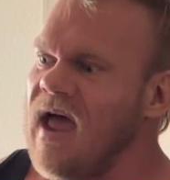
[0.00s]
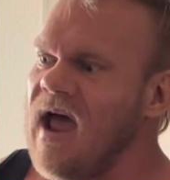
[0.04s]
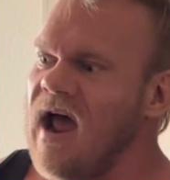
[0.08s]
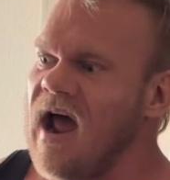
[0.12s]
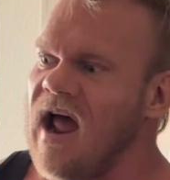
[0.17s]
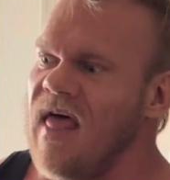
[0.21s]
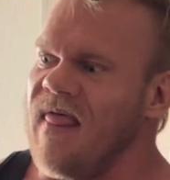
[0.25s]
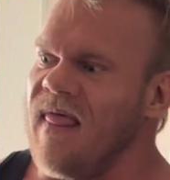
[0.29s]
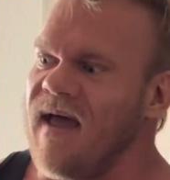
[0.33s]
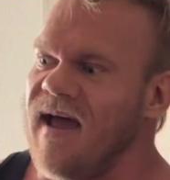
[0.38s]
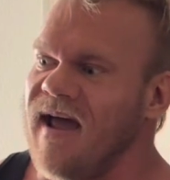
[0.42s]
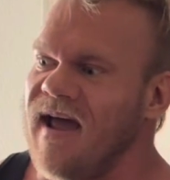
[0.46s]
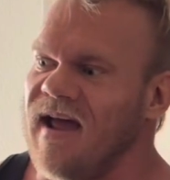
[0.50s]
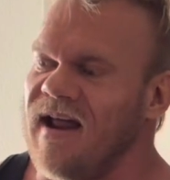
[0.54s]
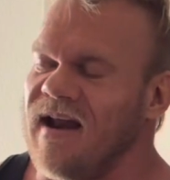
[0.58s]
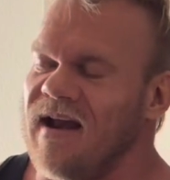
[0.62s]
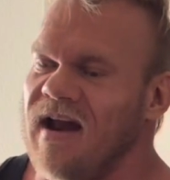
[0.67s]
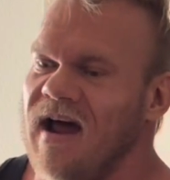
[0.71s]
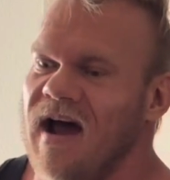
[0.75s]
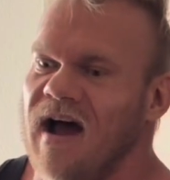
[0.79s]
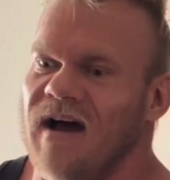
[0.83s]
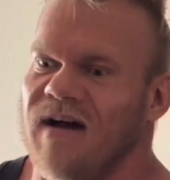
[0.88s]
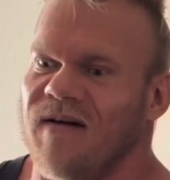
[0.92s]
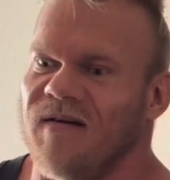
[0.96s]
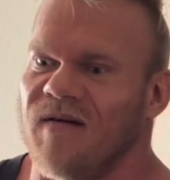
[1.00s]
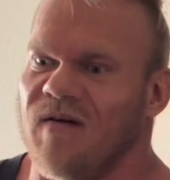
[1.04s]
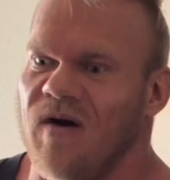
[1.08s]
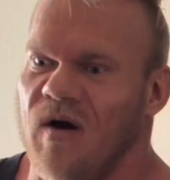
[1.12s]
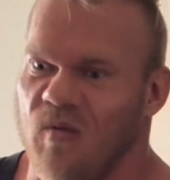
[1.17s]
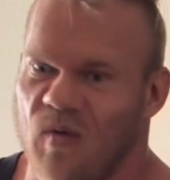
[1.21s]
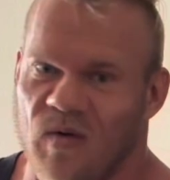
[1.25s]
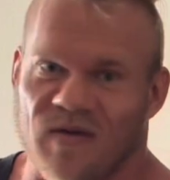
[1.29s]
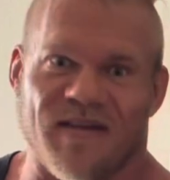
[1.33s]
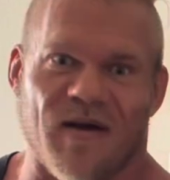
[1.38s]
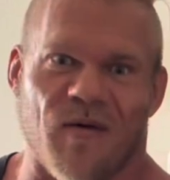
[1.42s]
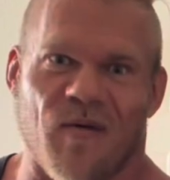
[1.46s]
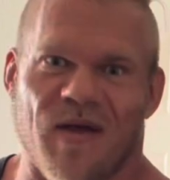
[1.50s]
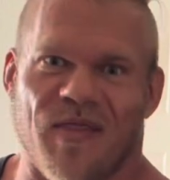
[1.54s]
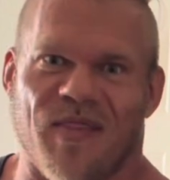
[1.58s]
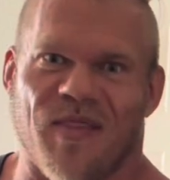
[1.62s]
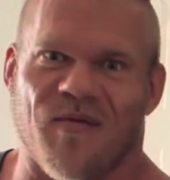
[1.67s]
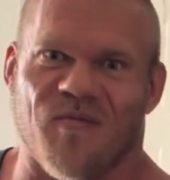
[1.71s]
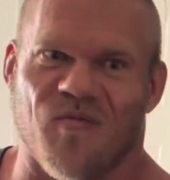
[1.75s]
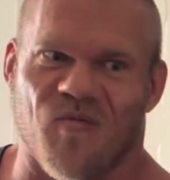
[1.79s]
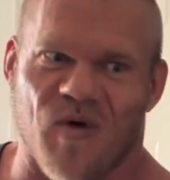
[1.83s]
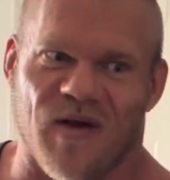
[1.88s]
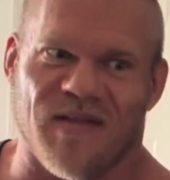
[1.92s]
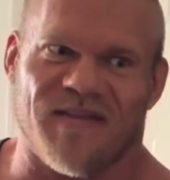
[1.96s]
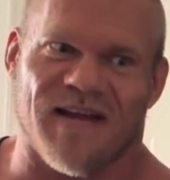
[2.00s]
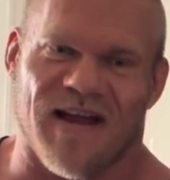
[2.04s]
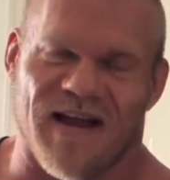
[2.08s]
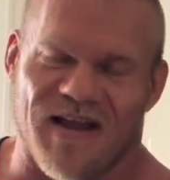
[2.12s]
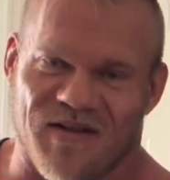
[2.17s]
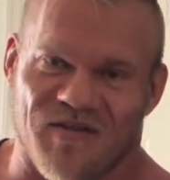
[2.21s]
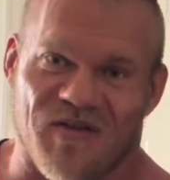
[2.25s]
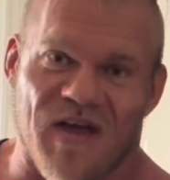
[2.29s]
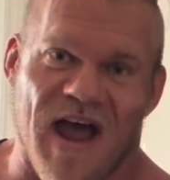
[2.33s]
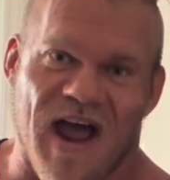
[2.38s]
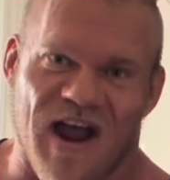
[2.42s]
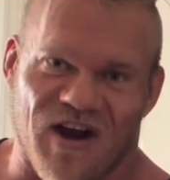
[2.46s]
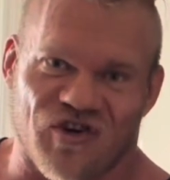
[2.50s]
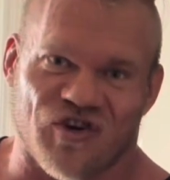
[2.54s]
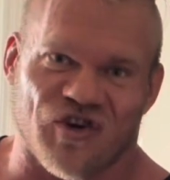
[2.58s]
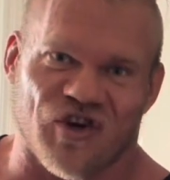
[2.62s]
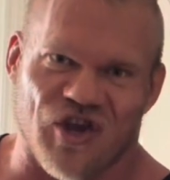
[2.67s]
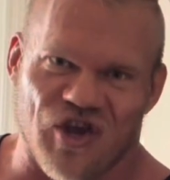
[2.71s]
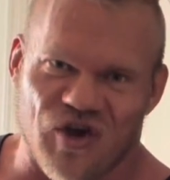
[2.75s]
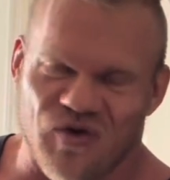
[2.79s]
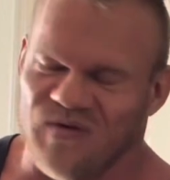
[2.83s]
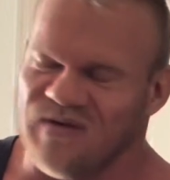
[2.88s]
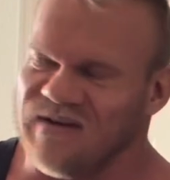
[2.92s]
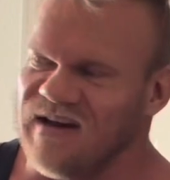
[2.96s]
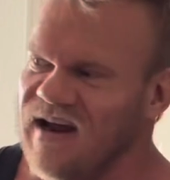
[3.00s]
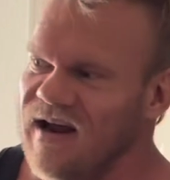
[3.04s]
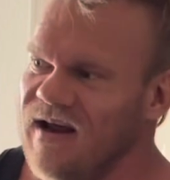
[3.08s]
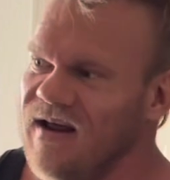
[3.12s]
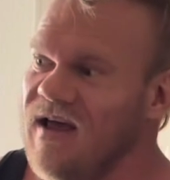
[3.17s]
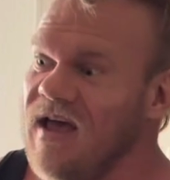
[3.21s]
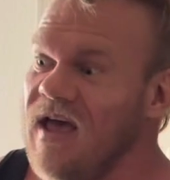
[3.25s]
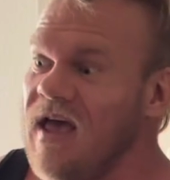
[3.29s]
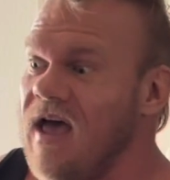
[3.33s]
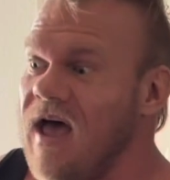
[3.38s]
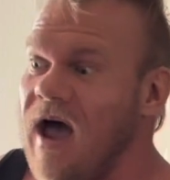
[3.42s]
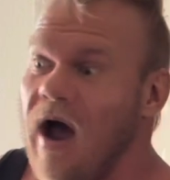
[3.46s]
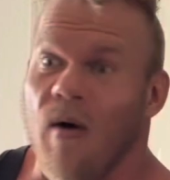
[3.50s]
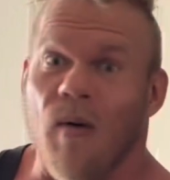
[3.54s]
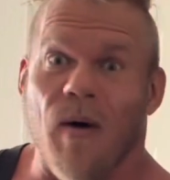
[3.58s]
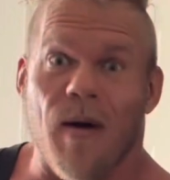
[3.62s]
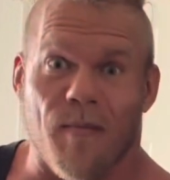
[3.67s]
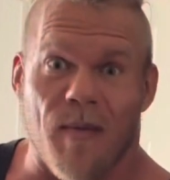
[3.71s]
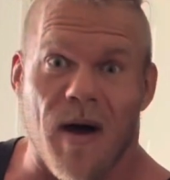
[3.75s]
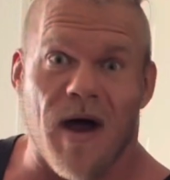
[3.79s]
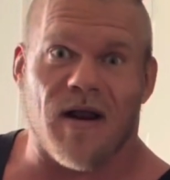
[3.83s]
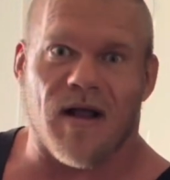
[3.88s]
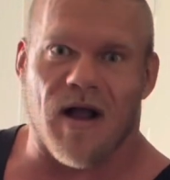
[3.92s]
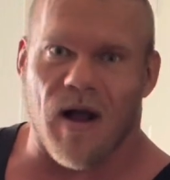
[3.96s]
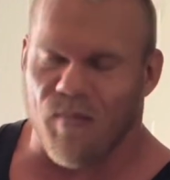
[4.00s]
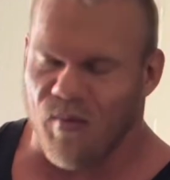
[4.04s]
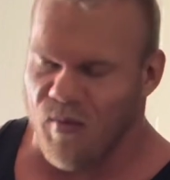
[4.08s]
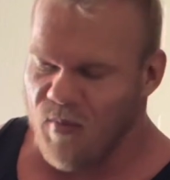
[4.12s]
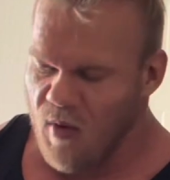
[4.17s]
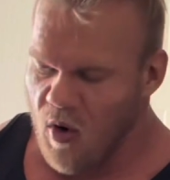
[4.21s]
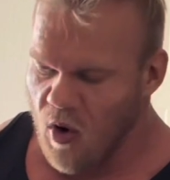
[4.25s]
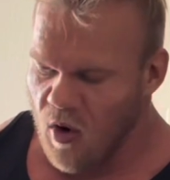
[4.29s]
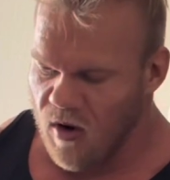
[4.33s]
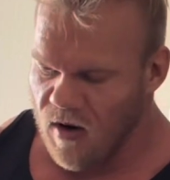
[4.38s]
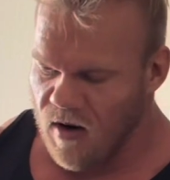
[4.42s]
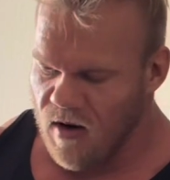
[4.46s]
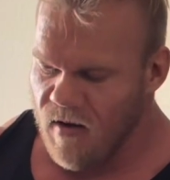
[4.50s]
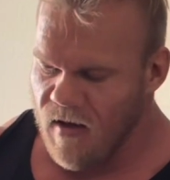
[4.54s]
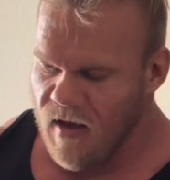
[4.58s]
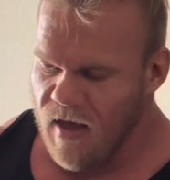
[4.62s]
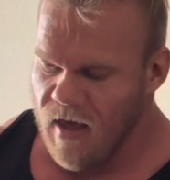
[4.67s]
And then once I actually used it, I went and bought a couple more